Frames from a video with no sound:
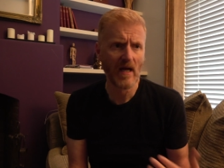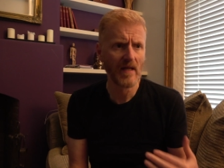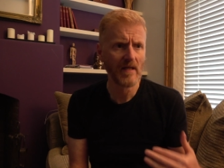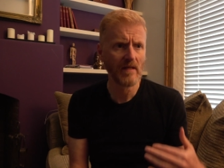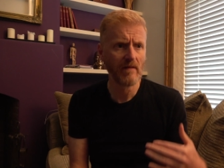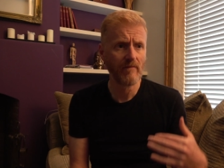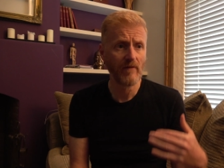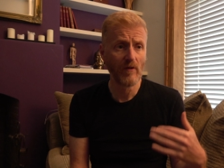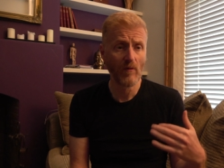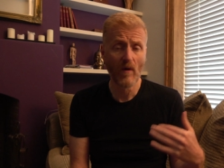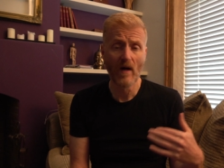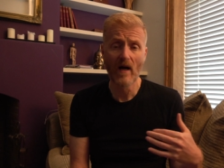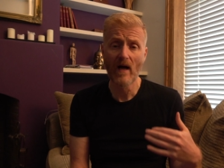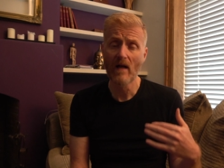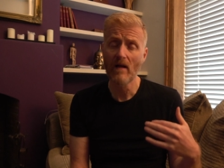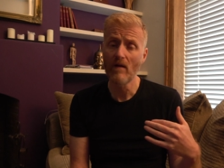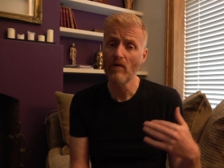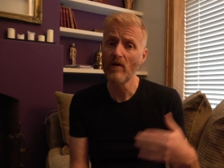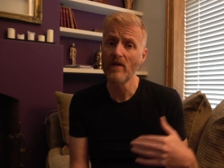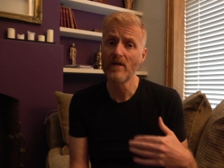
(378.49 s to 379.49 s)
and if you
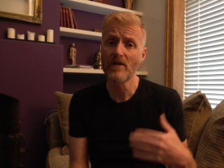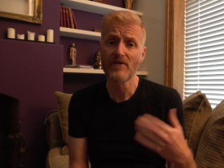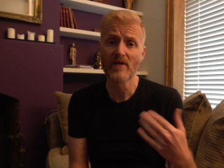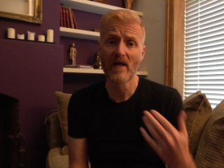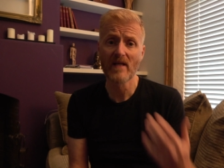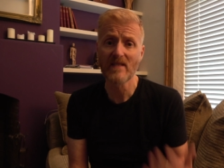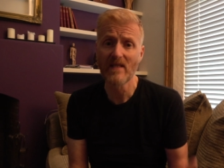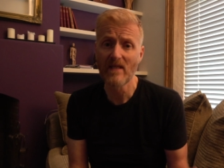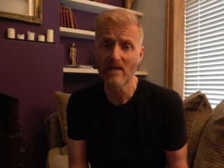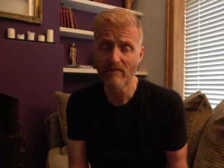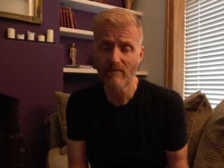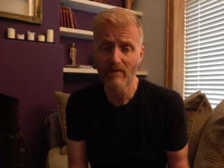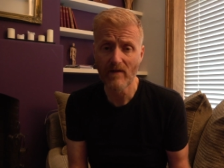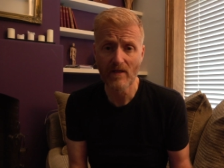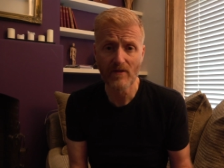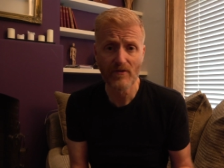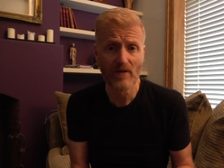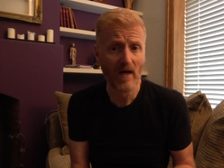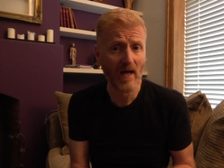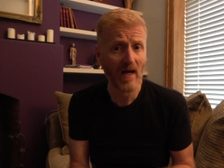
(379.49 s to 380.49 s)
are looking to try to keep your
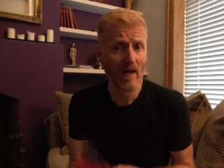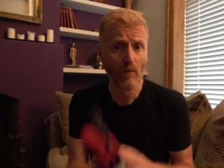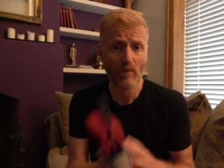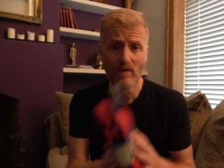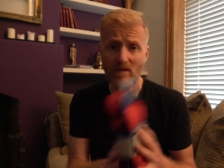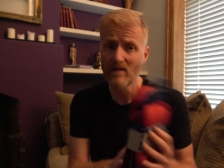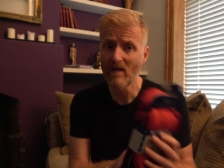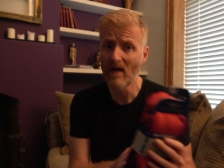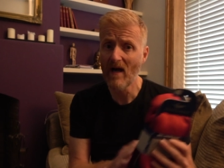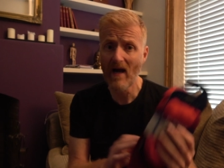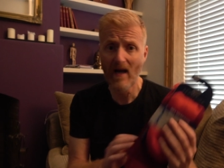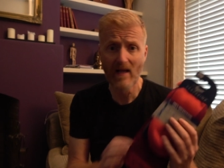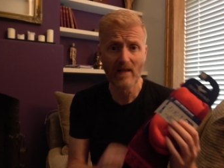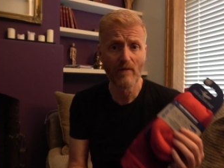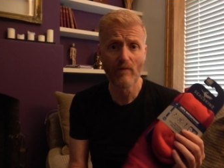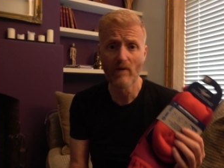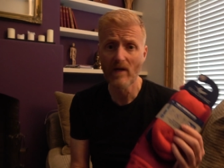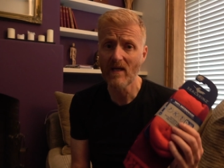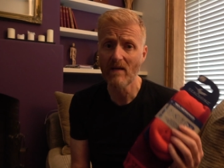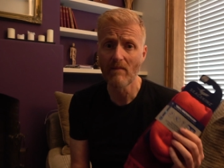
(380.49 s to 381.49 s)
feet dry, I would
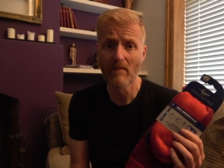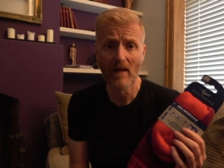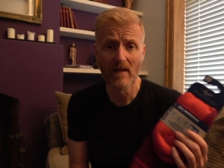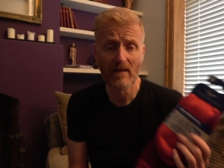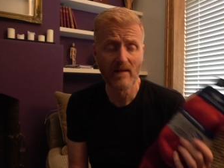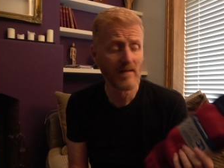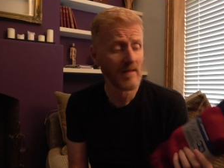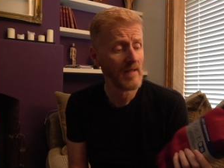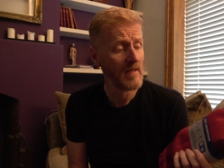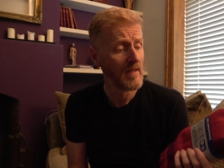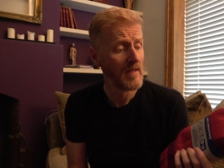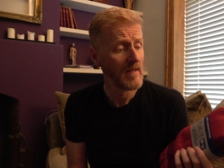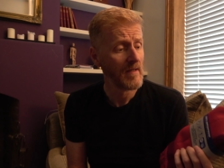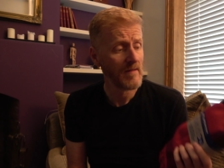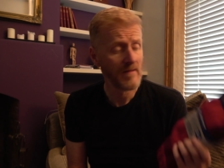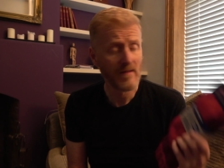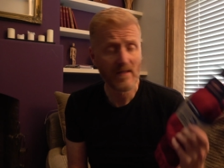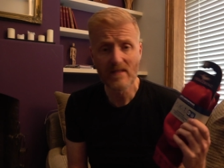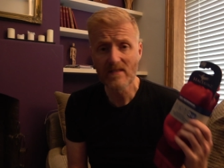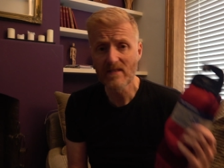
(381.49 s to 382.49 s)
highly recommend
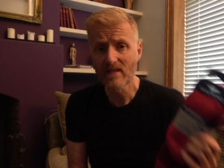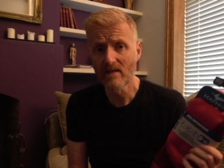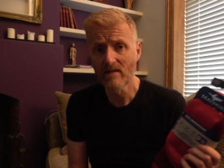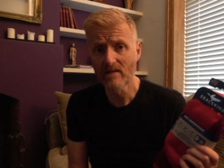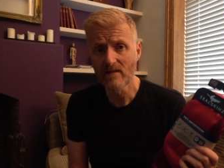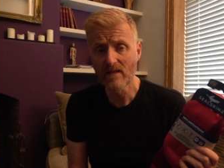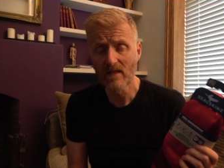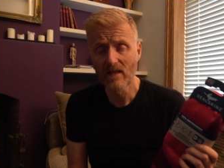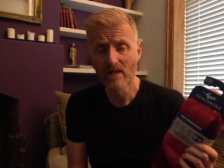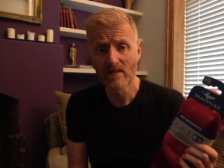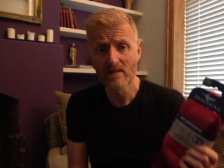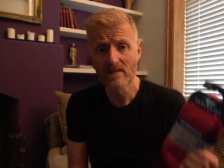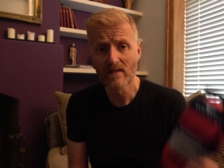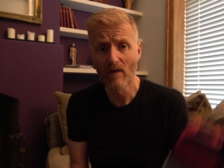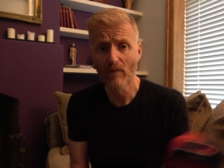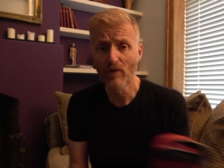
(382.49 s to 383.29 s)
these Sealskinz.